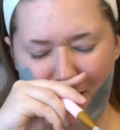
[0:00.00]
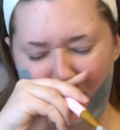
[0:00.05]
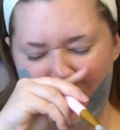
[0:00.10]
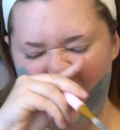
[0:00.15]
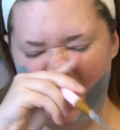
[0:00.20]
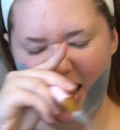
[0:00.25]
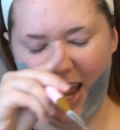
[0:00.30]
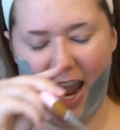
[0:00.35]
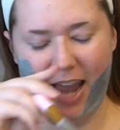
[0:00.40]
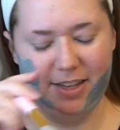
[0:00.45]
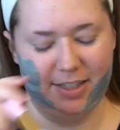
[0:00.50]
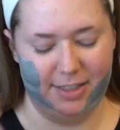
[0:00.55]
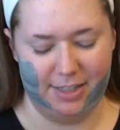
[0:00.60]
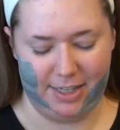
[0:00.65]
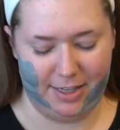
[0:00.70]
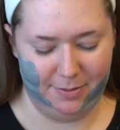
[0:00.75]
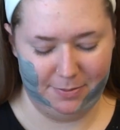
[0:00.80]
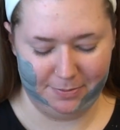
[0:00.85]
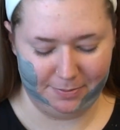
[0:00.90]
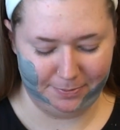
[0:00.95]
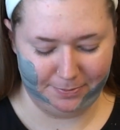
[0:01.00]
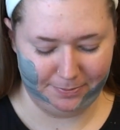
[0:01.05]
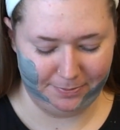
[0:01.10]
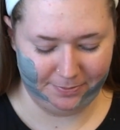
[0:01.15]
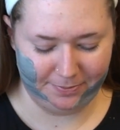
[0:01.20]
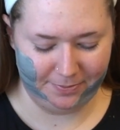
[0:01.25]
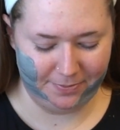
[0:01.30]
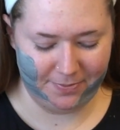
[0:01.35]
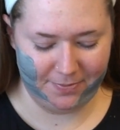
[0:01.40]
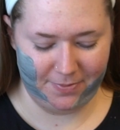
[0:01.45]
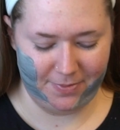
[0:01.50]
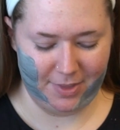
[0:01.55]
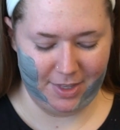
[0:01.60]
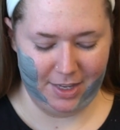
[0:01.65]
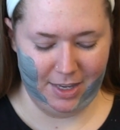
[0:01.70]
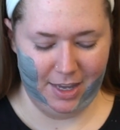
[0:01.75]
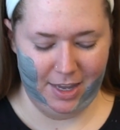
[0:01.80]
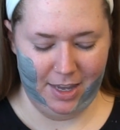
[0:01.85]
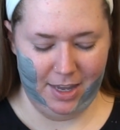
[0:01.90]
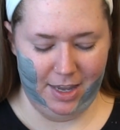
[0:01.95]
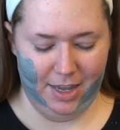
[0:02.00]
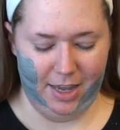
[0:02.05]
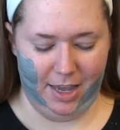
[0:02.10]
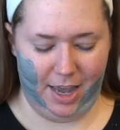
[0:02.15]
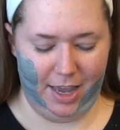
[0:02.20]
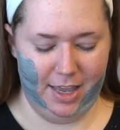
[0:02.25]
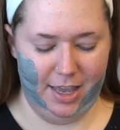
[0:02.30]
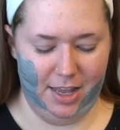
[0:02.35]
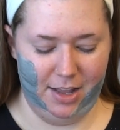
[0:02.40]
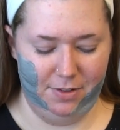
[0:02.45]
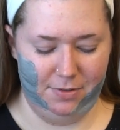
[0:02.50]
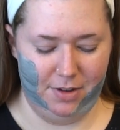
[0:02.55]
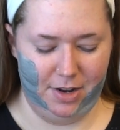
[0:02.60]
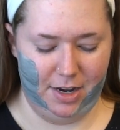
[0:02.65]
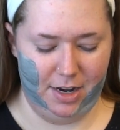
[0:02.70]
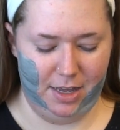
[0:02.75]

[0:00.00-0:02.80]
Nasty. I can't even